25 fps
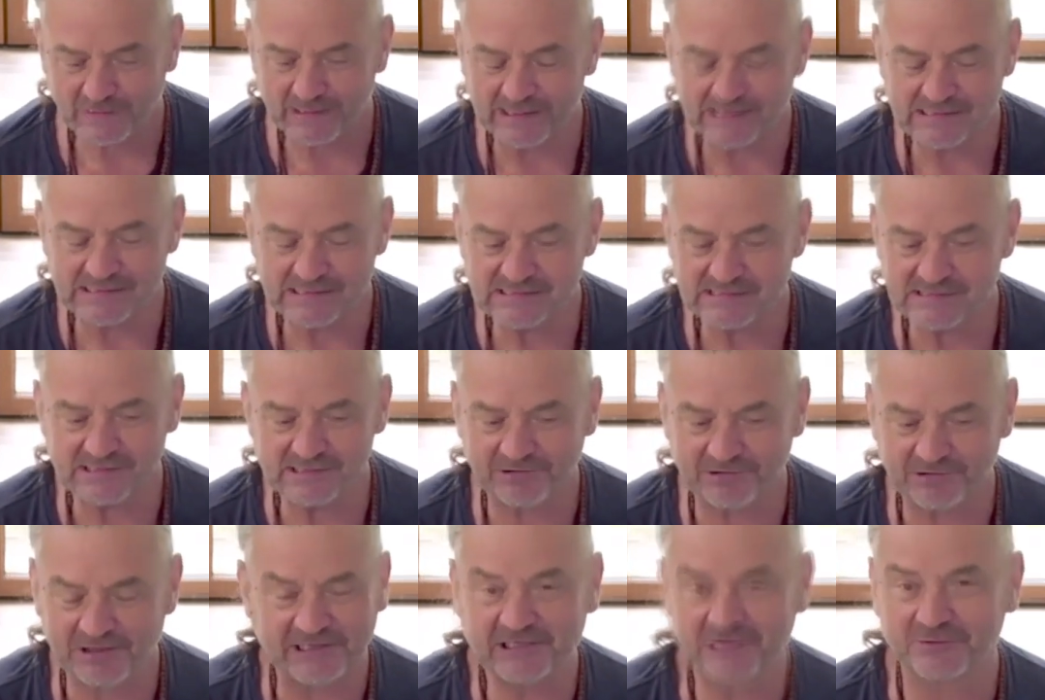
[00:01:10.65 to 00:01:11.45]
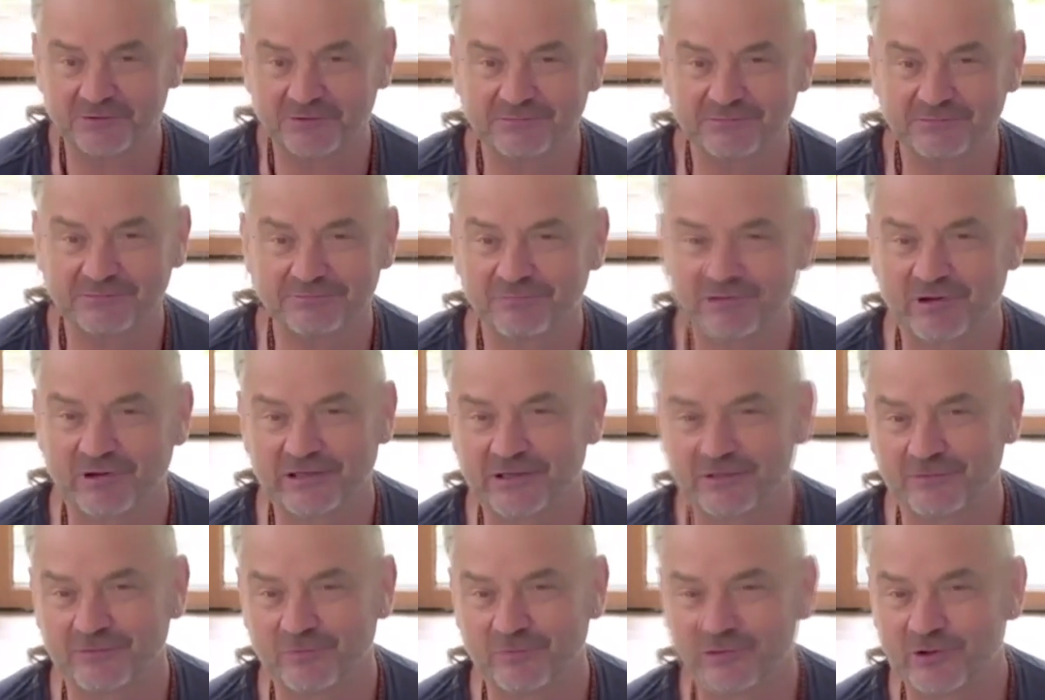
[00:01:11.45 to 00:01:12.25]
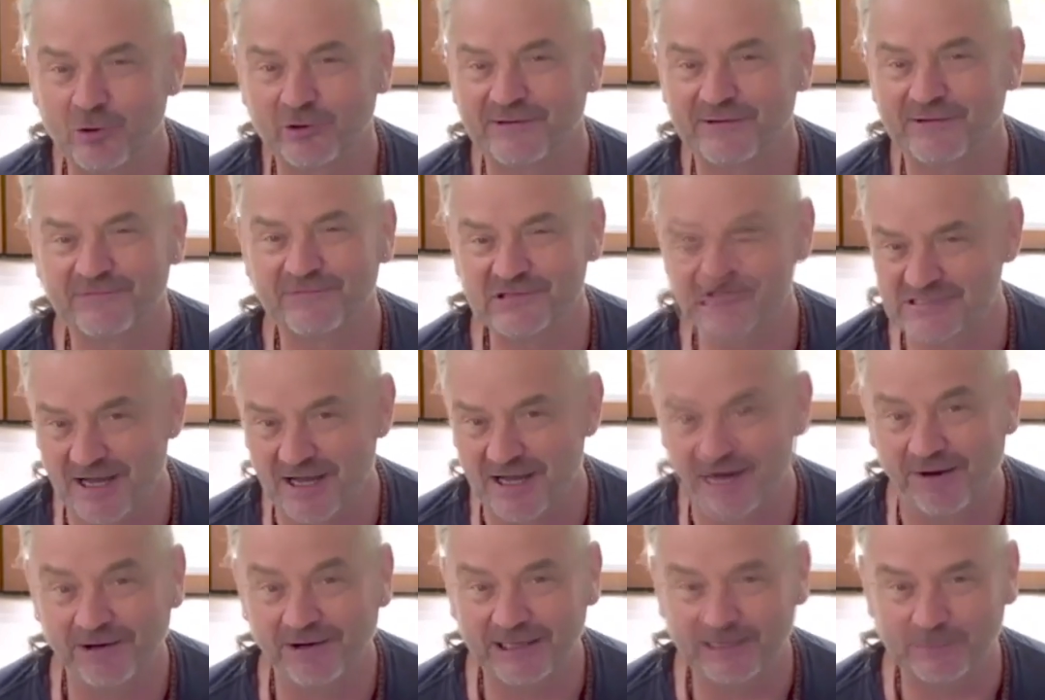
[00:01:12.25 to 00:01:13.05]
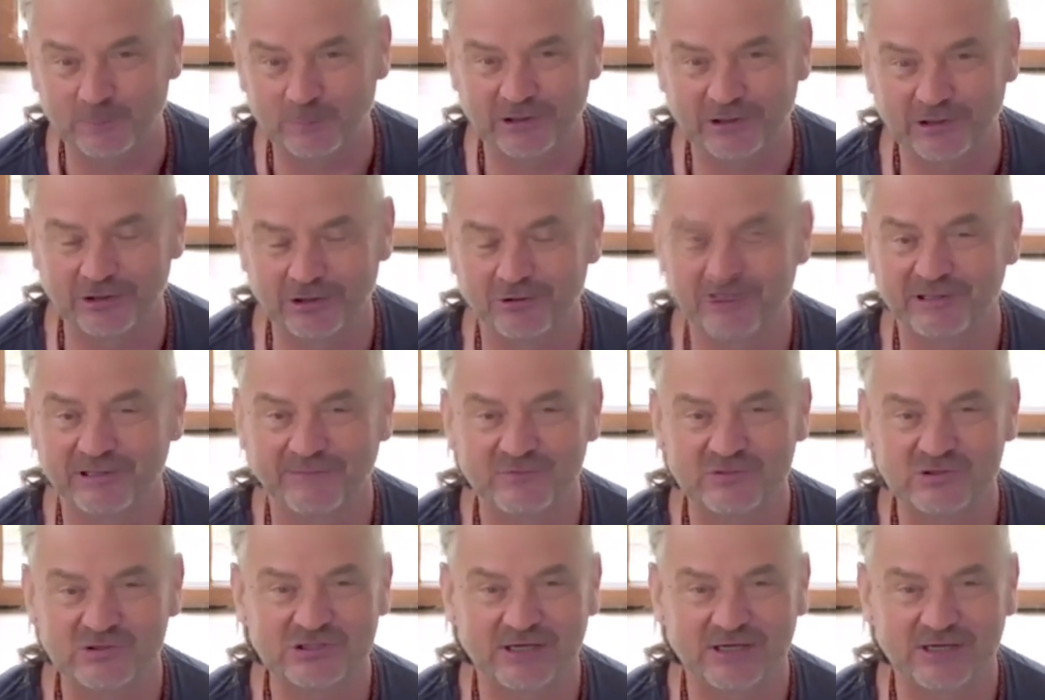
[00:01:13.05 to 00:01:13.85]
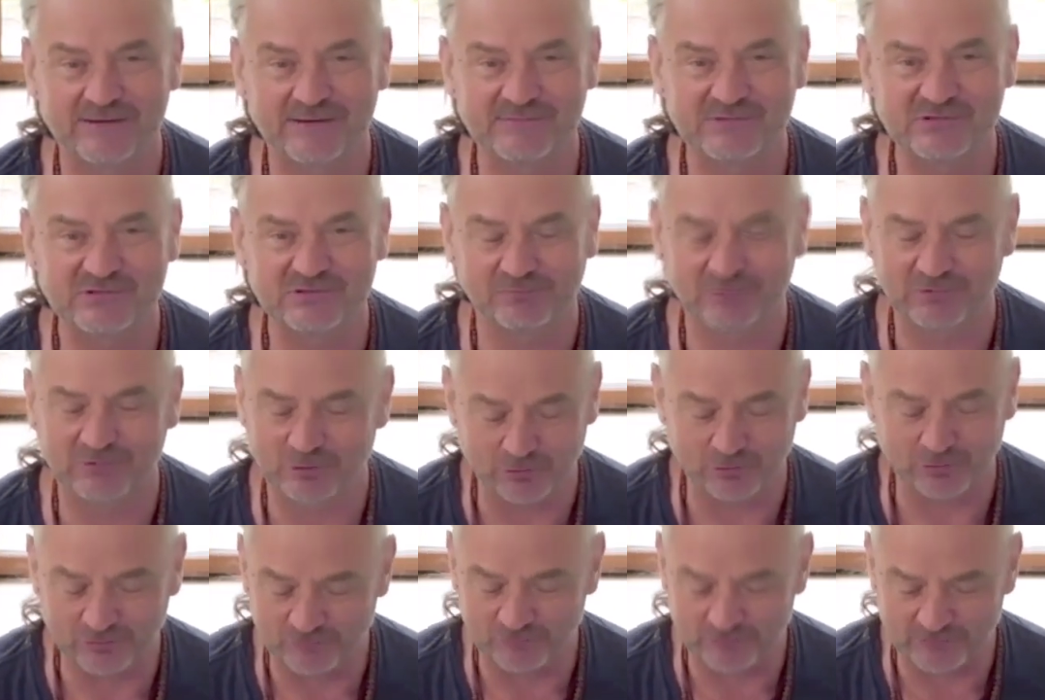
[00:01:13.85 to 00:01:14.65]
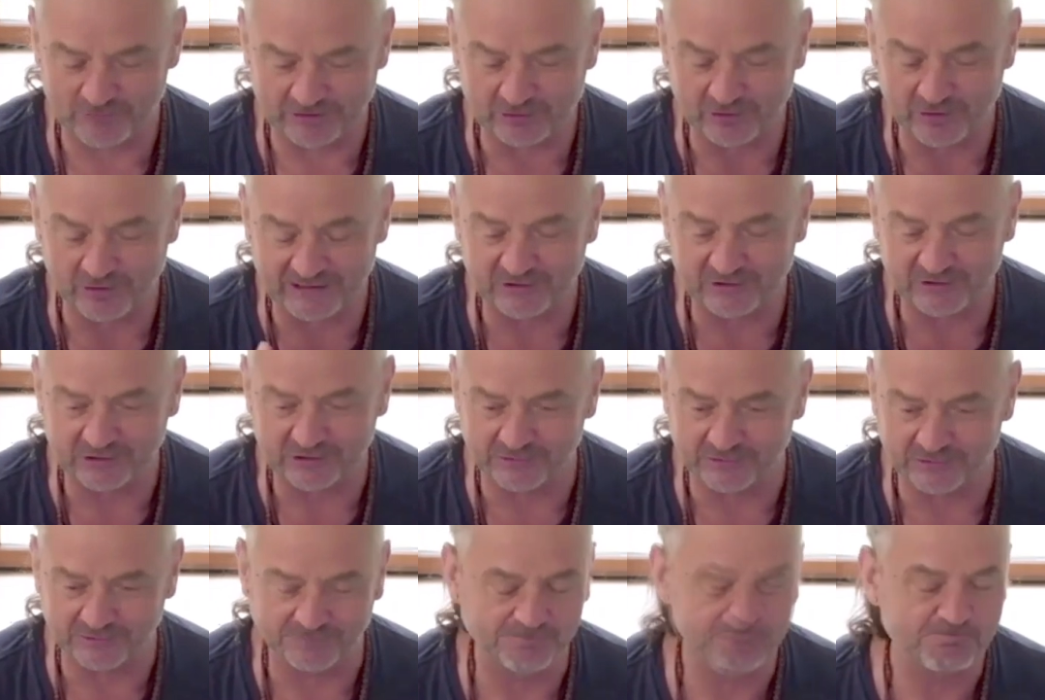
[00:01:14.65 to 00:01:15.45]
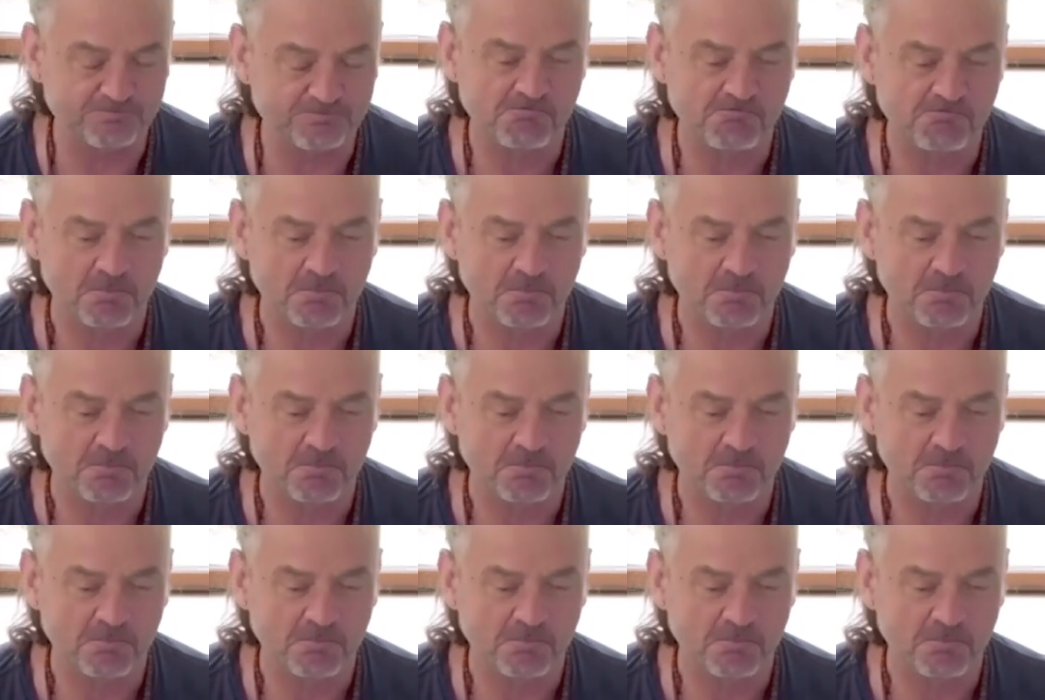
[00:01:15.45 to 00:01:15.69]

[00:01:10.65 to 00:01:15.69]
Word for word: is that they don't they don't they're not given time. They're not given time, or they're not even